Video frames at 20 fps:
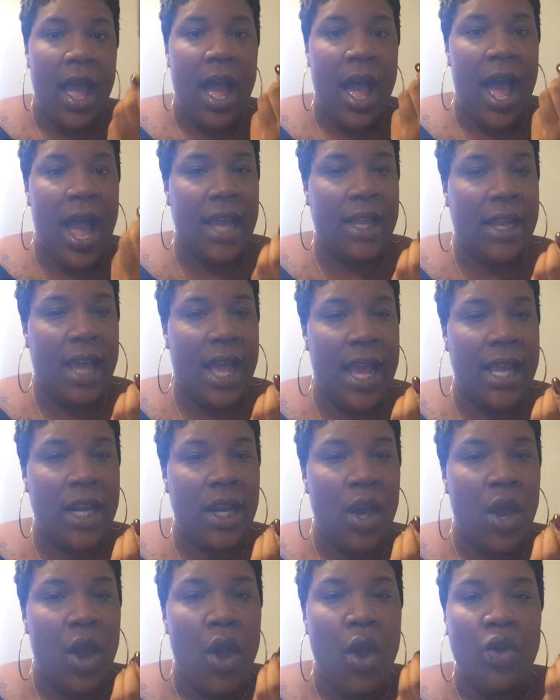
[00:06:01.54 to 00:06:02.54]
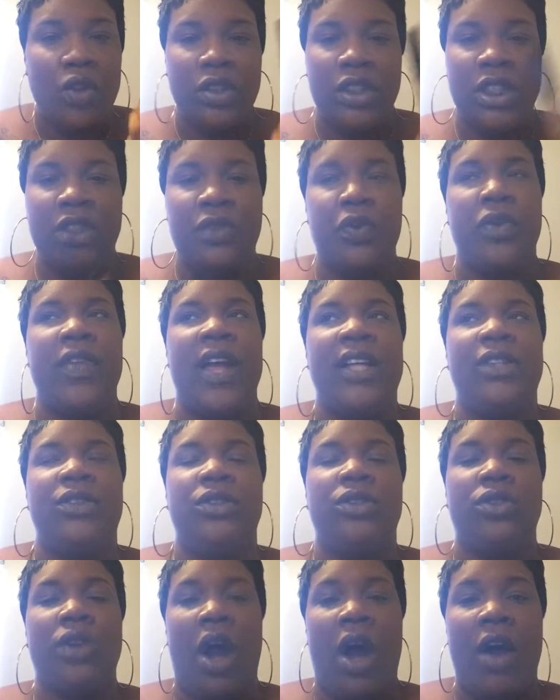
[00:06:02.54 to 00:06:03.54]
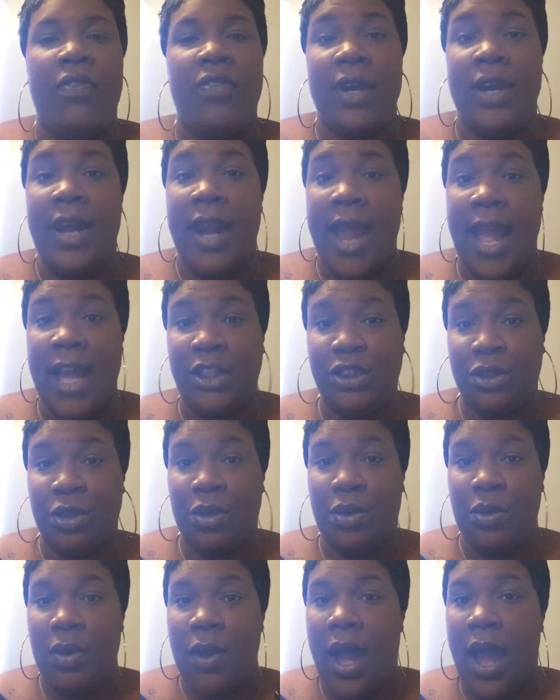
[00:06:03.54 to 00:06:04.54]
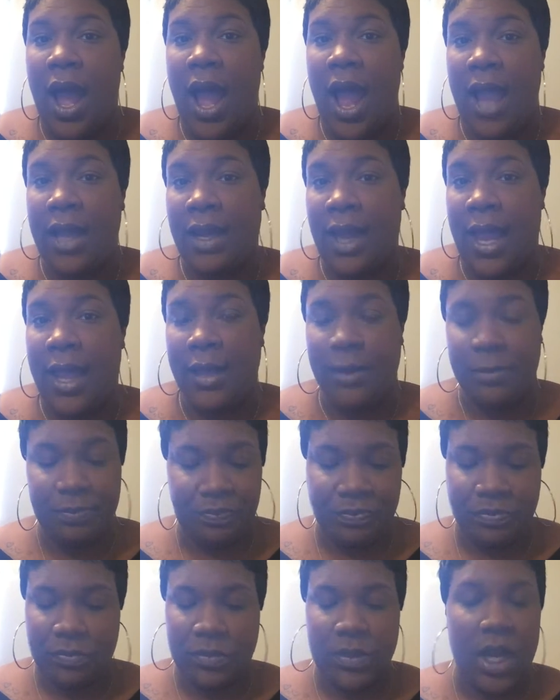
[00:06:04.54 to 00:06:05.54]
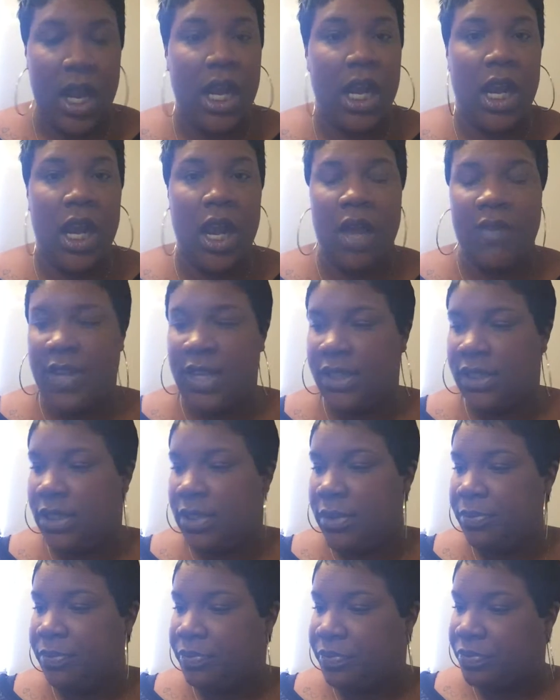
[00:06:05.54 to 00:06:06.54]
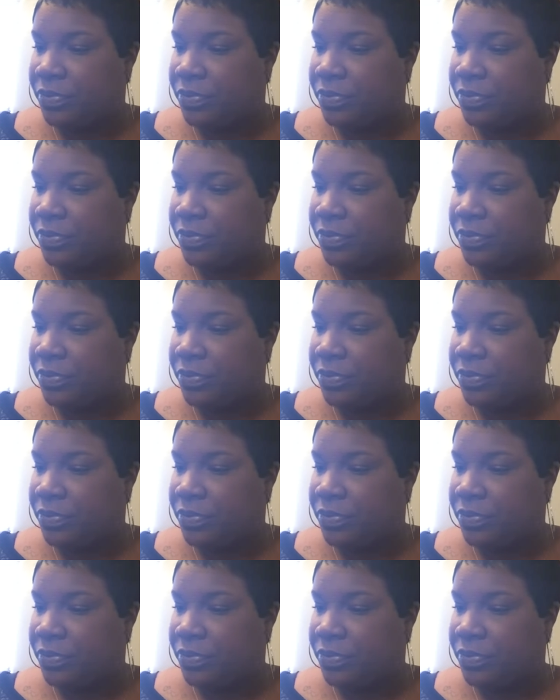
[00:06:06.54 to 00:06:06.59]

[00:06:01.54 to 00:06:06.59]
highlight just for that soft, natural highlight. Love it.